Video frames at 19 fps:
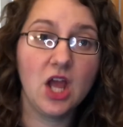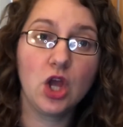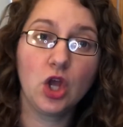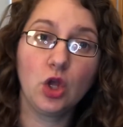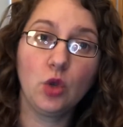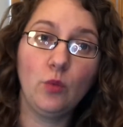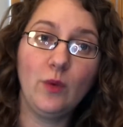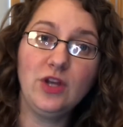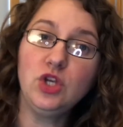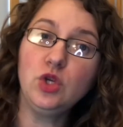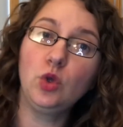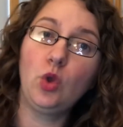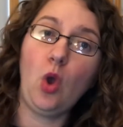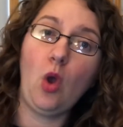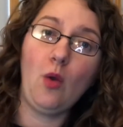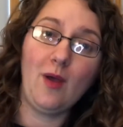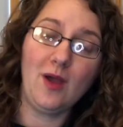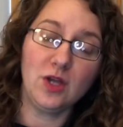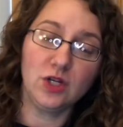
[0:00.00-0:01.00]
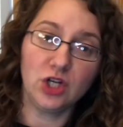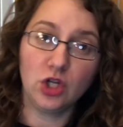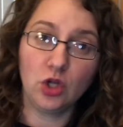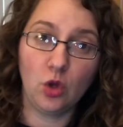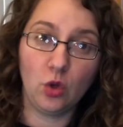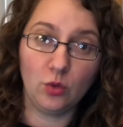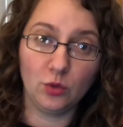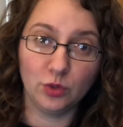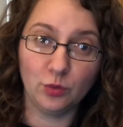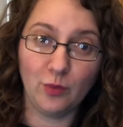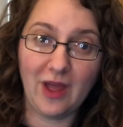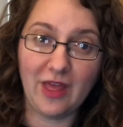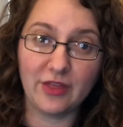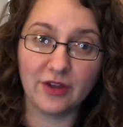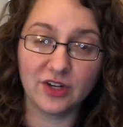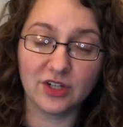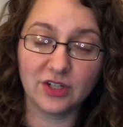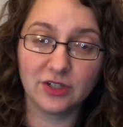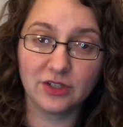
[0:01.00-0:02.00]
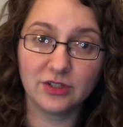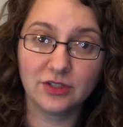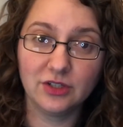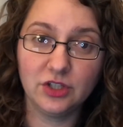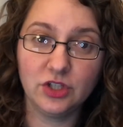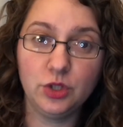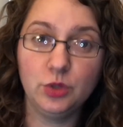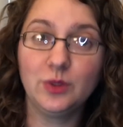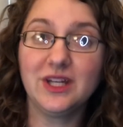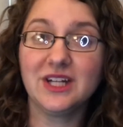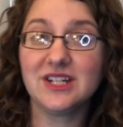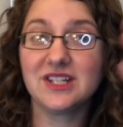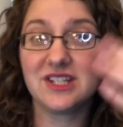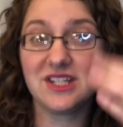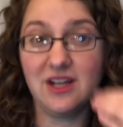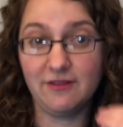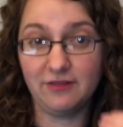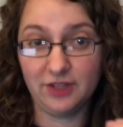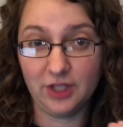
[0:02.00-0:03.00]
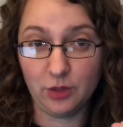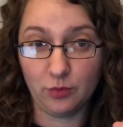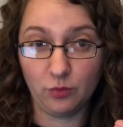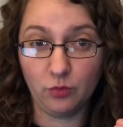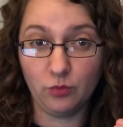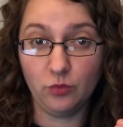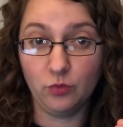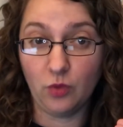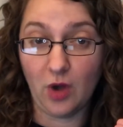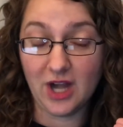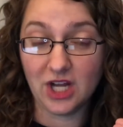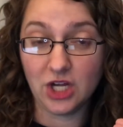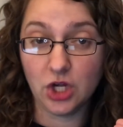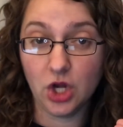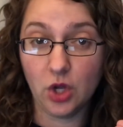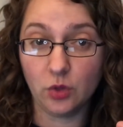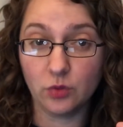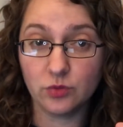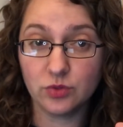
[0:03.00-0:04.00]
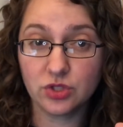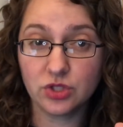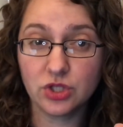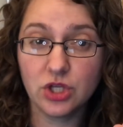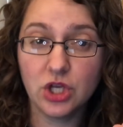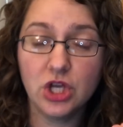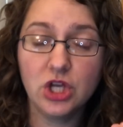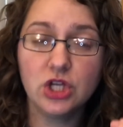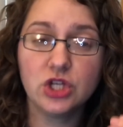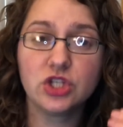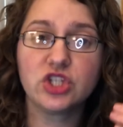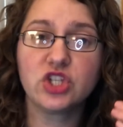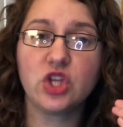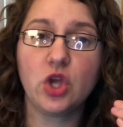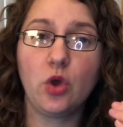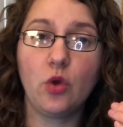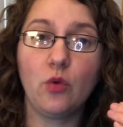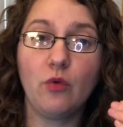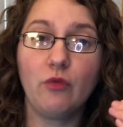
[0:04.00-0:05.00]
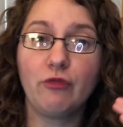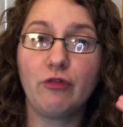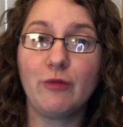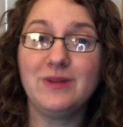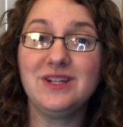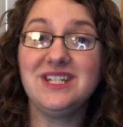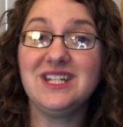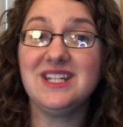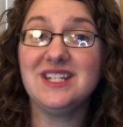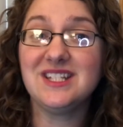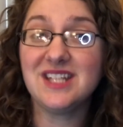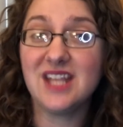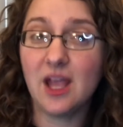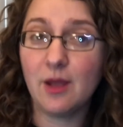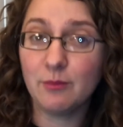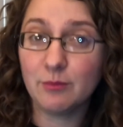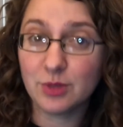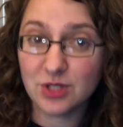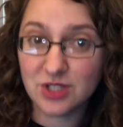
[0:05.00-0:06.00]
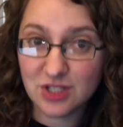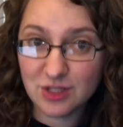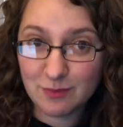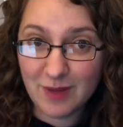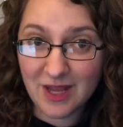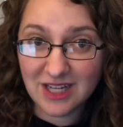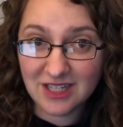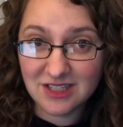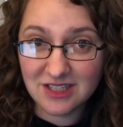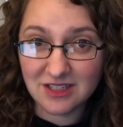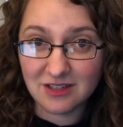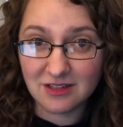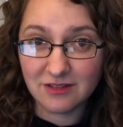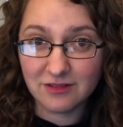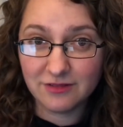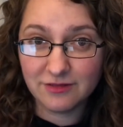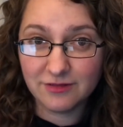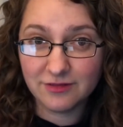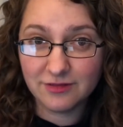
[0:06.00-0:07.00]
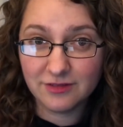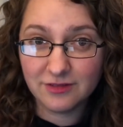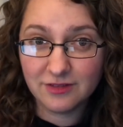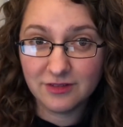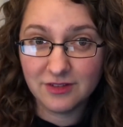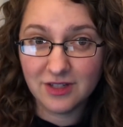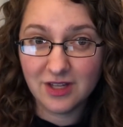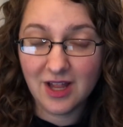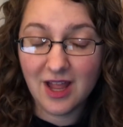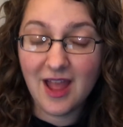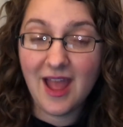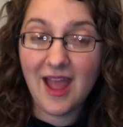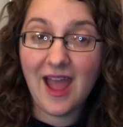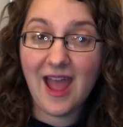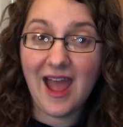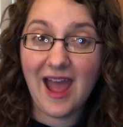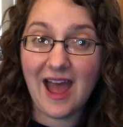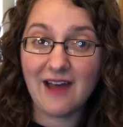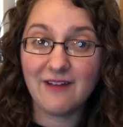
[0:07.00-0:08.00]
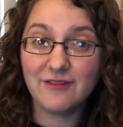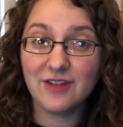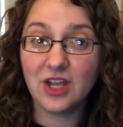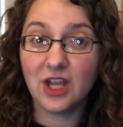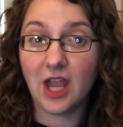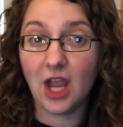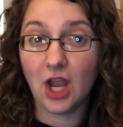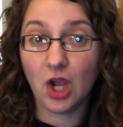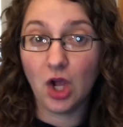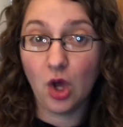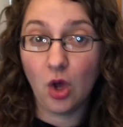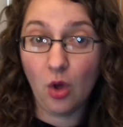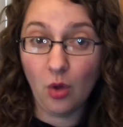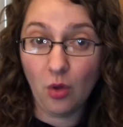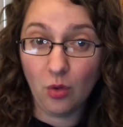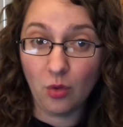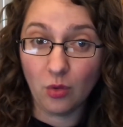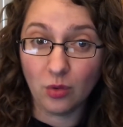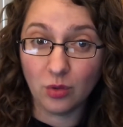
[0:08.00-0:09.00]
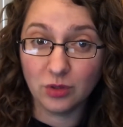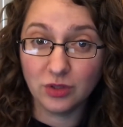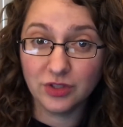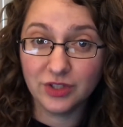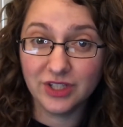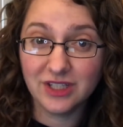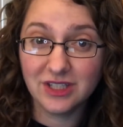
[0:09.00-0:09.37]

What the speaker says: When you go out in cold weather, you get a sniffly, runny nose. So from a TCM perspective, having a cold,